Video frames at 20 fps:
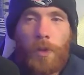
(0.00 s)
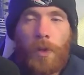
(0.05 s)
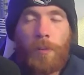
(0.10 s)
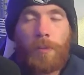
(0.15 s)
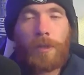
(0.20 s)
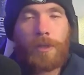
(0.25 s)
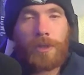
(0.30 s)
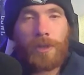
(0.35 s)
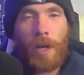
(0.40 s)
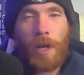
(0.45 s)

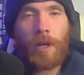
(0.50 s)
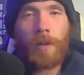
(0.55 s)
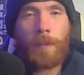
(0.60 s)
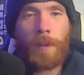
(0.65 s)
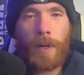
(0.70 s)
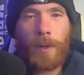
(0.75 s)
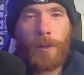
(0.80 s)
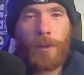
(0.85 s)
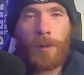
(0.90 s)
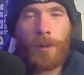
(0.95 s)
Nobody's
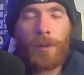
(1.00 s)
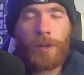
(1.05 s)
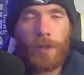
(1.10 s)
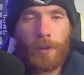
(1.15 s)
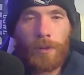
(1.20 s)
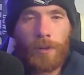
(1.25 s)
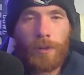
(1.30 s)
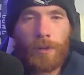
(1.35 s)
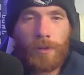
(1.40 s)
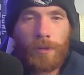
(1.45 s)
talking about
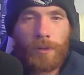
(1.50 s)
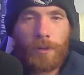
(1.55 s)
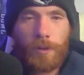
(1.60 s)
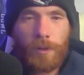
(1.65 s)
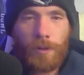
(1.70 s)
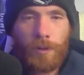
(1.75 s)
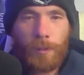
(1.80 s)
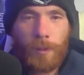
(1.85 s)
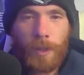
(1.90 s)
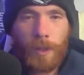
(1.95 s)
Julio to
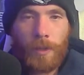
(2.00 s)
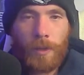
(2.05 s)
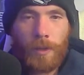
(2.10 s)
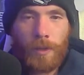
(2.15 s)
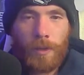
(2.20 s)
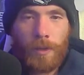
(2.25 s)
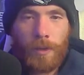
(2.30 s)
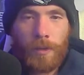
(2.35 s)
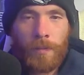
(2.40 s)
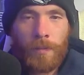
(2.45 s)
New
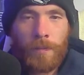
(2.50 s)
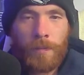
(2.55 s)
England.